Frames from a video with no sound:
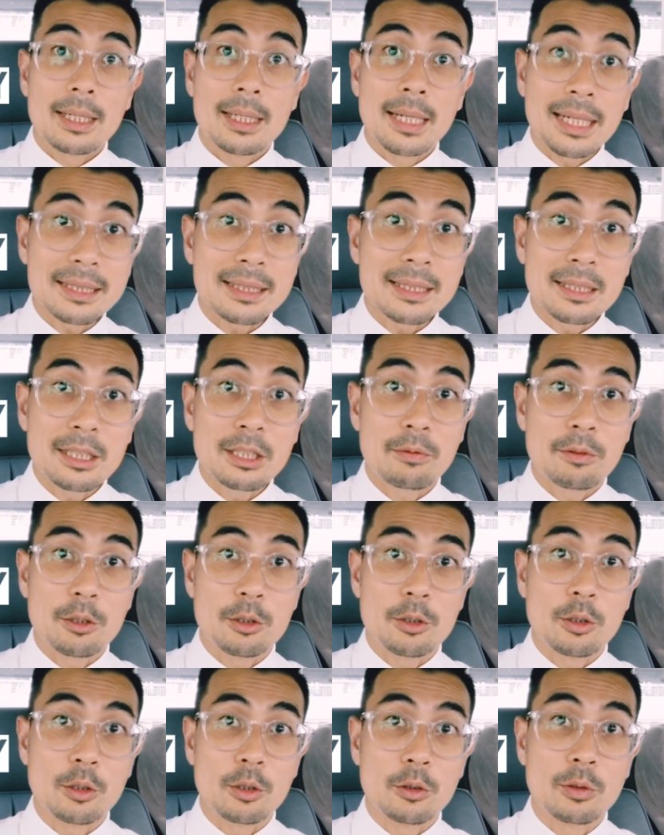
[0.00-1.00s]
Custody of
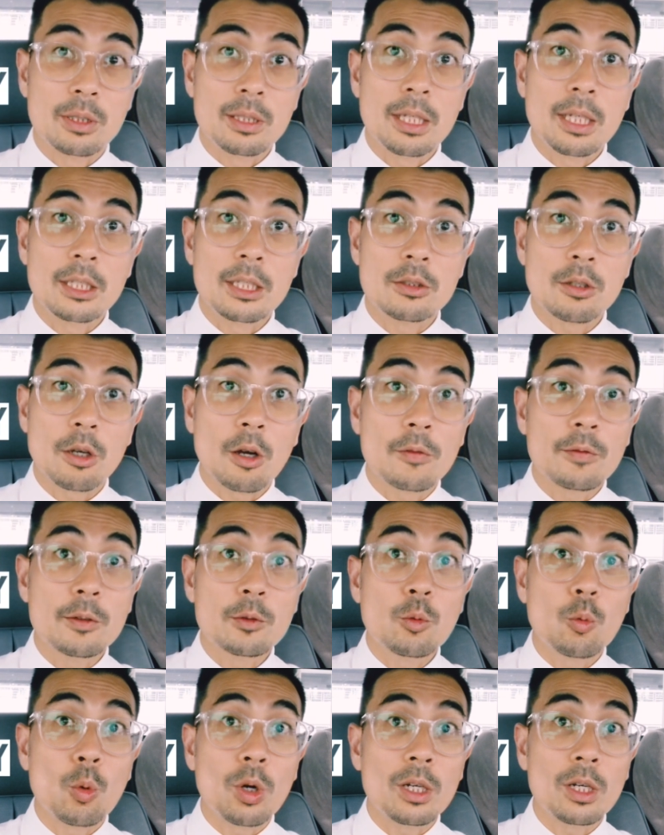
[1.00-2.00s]
the children is
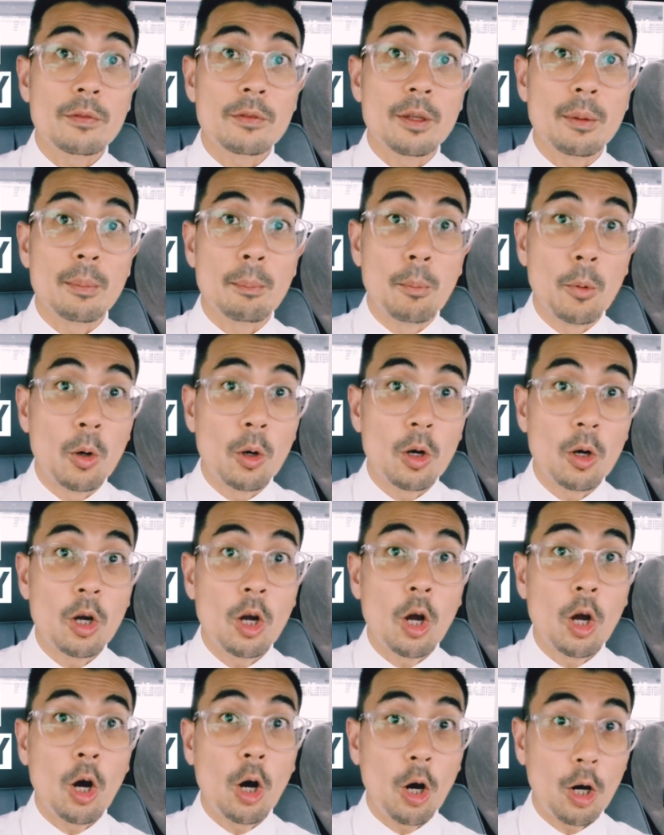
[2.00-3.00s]
often one of the more
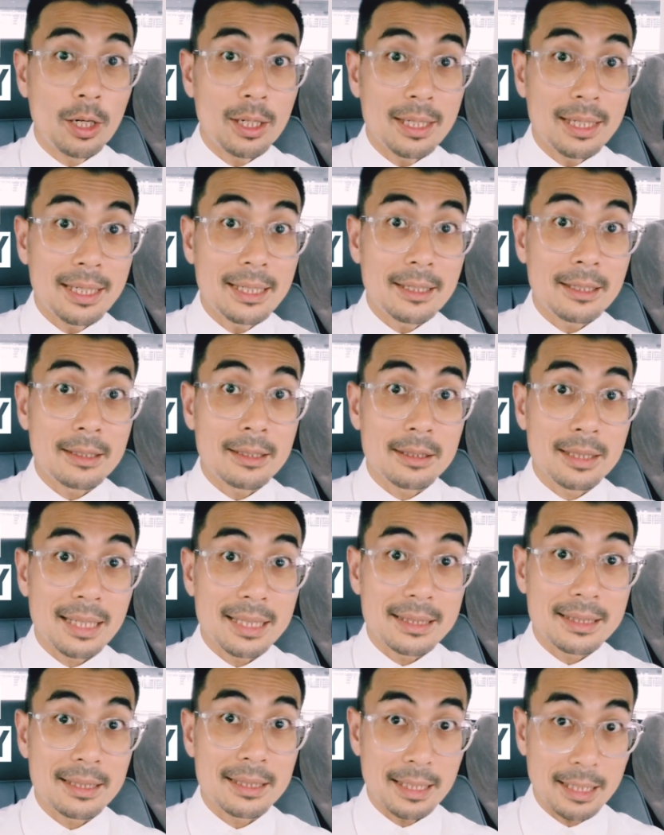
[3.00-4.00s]
hotly
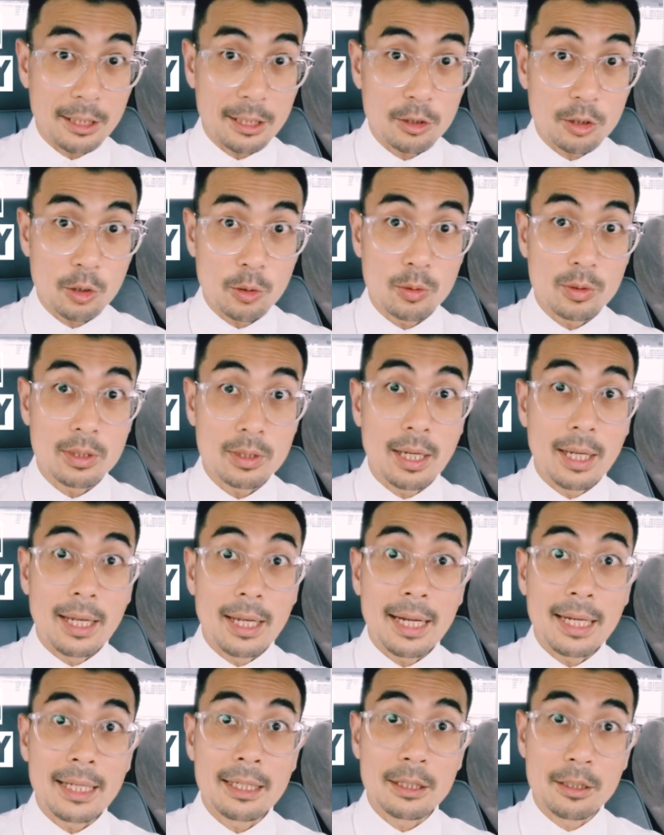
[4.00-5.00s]
contested issues
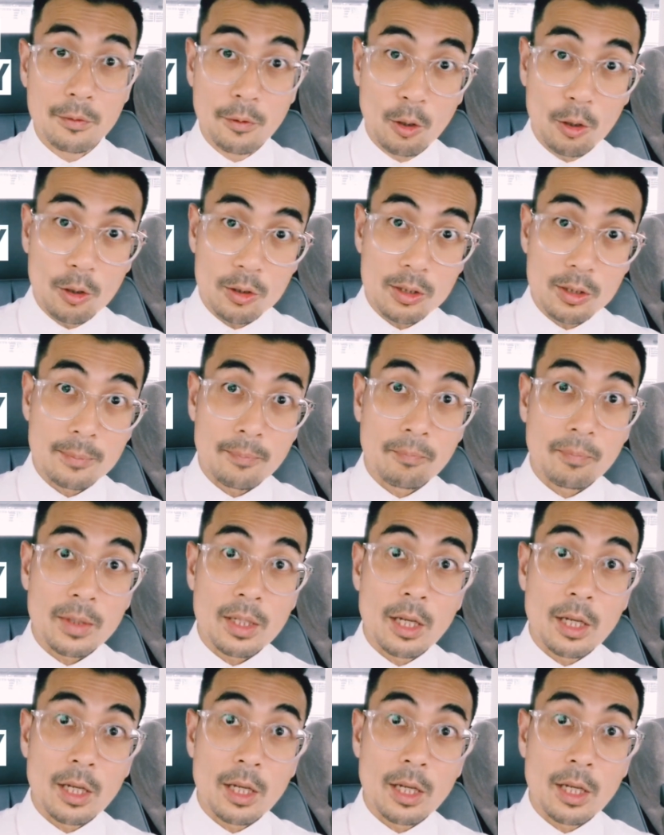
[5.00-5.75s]
in a divorce.